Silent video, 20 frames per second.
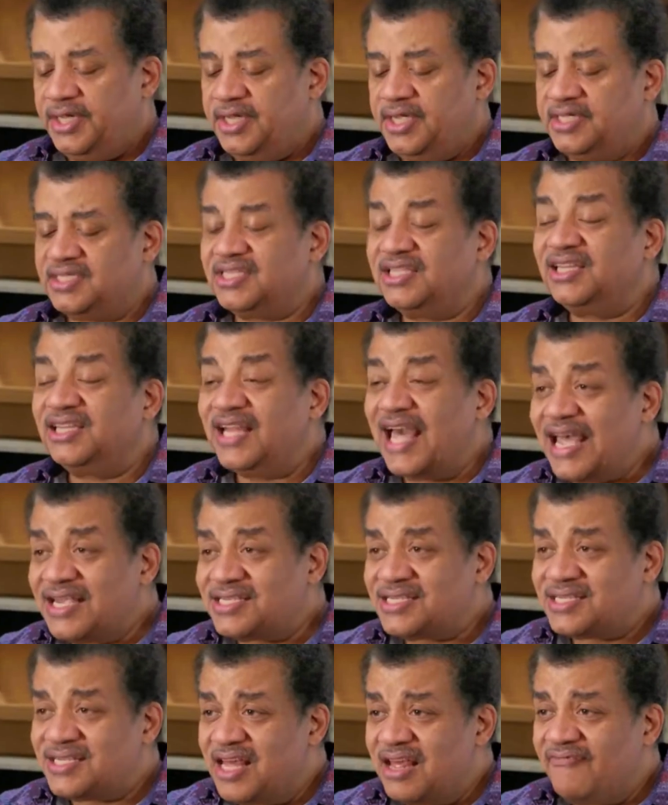It is
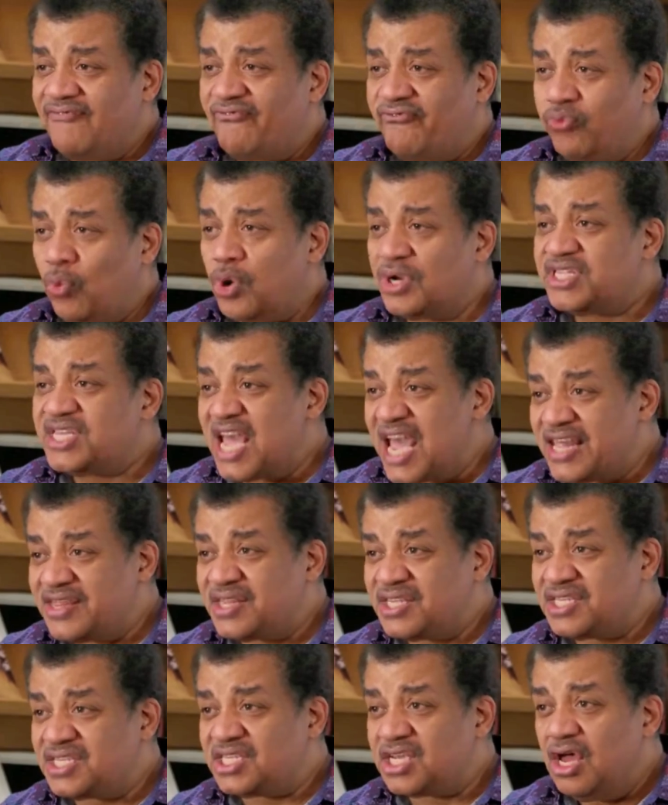less than
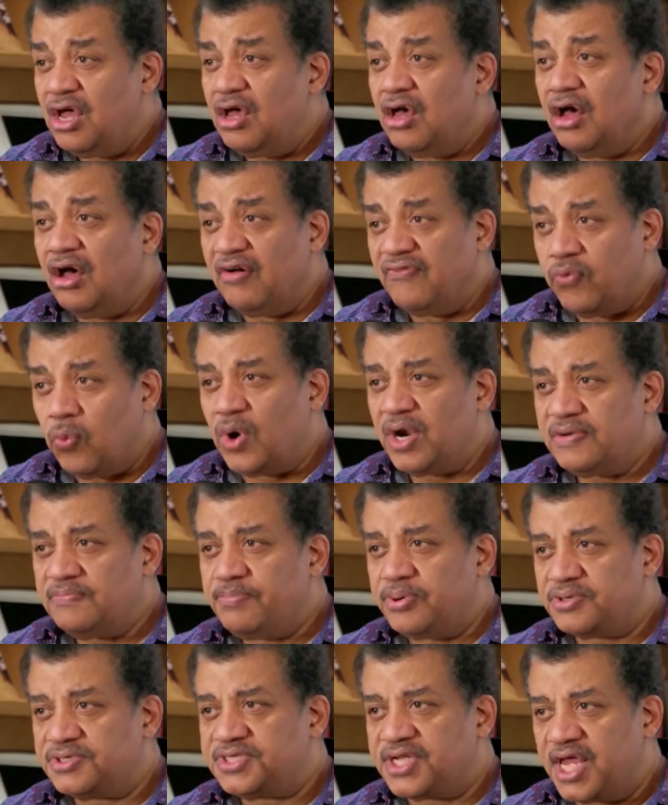
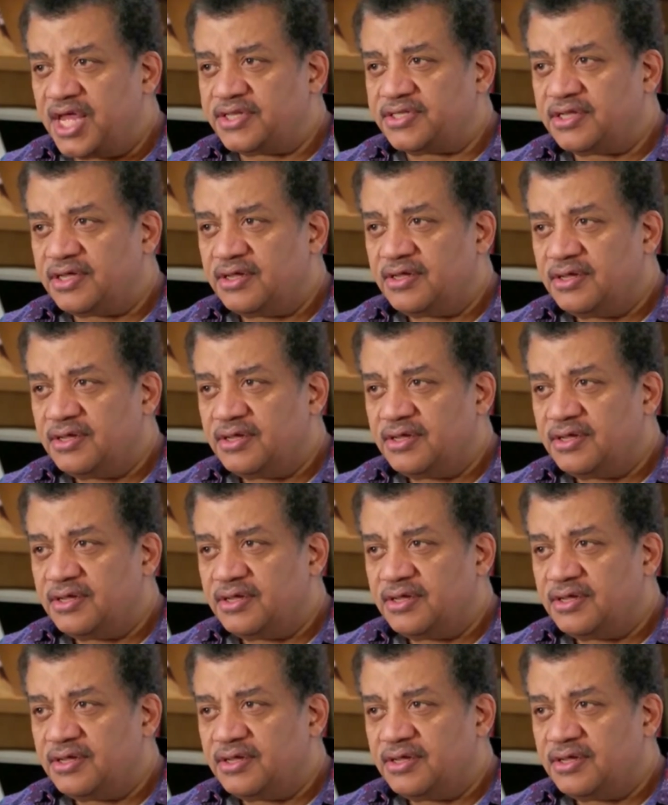0.4%